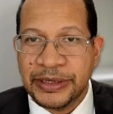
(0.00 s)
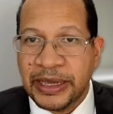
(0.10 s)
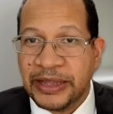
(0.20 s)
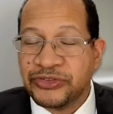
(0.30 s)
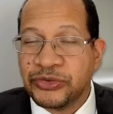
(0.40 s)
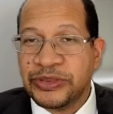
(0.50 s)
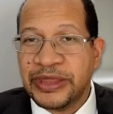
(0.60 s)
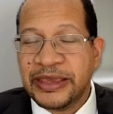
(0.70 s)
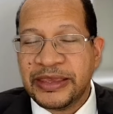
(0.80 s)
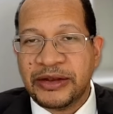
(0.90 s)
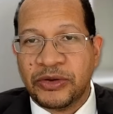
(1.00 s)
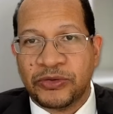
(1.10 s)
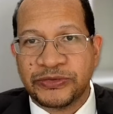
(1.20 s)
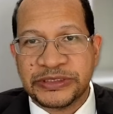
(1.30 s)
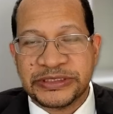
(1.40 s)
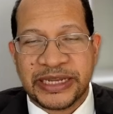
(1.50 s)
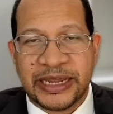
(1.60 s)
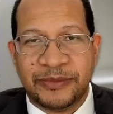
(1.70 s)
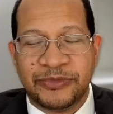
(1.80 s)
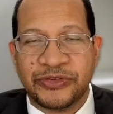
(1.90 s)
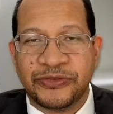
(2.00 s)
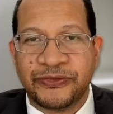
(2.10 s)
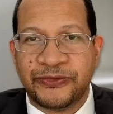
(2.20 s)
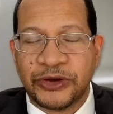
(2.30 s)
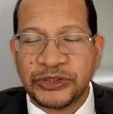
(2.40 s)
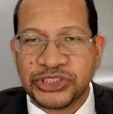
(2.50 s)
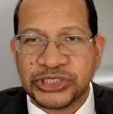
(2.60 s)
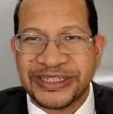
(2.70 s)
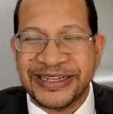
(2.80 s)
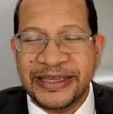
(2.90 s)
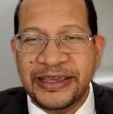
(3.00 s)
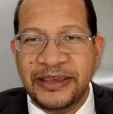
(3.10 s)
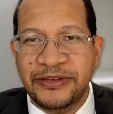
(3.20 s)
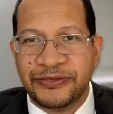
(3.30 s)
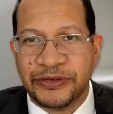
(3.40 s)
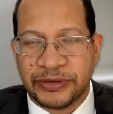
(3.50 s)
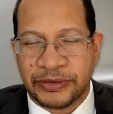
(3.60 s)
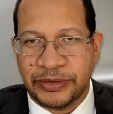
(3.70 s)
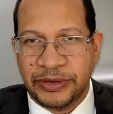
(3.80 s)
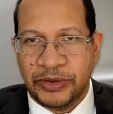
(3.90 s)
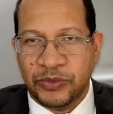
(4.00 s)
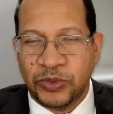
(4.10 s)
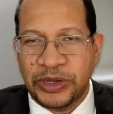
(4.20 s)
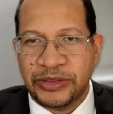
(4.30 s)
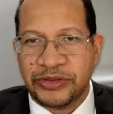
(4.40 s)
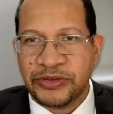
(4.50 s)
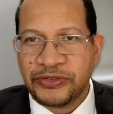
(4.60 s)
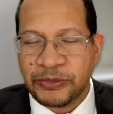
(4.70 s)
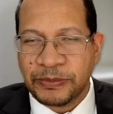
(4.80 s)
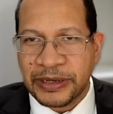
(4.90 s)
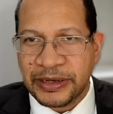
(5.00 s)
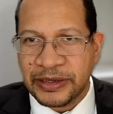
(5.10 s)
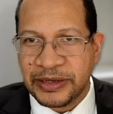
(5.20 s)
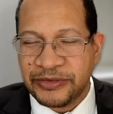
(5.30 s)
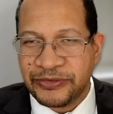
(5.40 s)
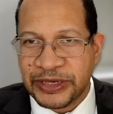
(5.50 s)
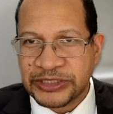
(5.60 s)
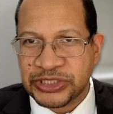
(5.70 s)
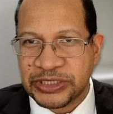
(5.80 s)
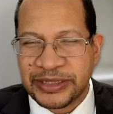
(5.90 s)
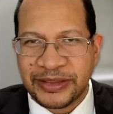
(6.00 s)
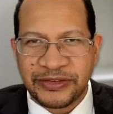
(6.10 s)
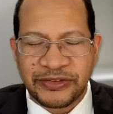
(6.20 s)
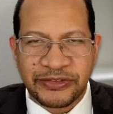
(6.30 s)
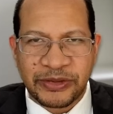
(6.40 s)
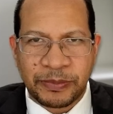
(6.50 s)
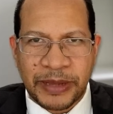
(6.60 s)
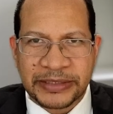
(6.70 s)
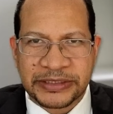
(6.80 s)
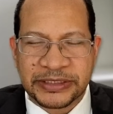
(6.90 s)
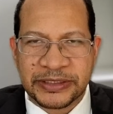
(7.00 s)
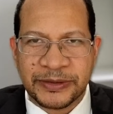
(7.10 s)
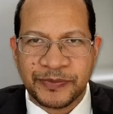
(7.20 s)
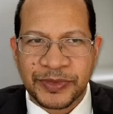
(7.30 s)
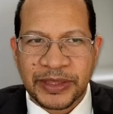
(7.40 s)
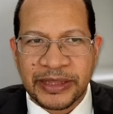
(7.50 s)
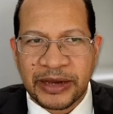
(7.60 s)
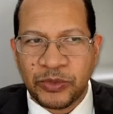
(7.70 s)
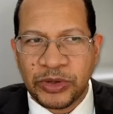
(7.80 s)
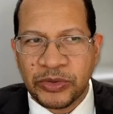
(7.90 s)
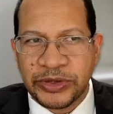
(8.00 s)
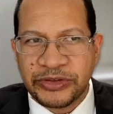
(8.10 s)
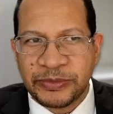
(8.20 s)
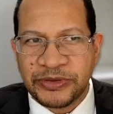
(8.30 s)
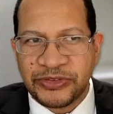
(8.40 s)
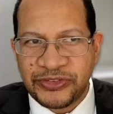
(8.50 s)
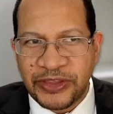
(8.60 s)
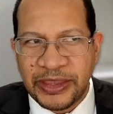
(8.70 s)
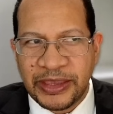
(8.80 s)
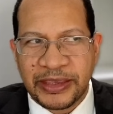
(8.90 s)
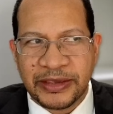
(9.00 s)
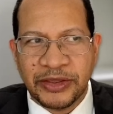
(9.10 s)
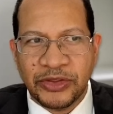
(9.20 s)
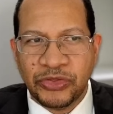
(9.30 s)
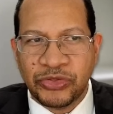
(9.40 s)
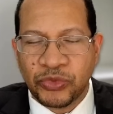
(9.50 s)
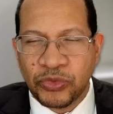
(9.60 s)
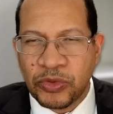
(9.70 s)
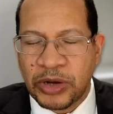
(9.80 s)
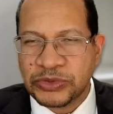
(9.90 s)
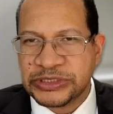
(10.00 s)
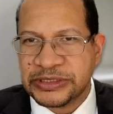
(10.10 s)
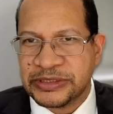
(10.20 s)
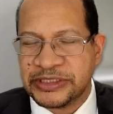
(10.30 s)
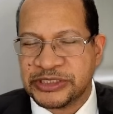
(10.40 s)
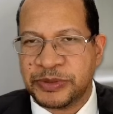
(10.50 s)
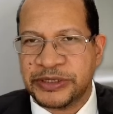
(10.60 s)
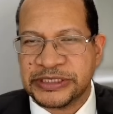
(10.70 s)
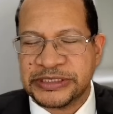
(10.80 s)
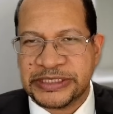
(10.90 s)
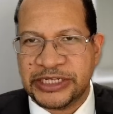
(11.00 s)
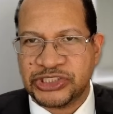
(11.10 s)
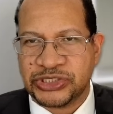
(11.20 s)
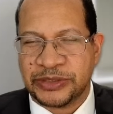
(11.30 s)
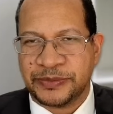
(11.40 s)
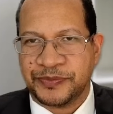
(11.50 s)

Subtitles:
And so they can oftentimes function even with subclinical infection. And this is the pattern that we're going to be seeing throughout this presentation.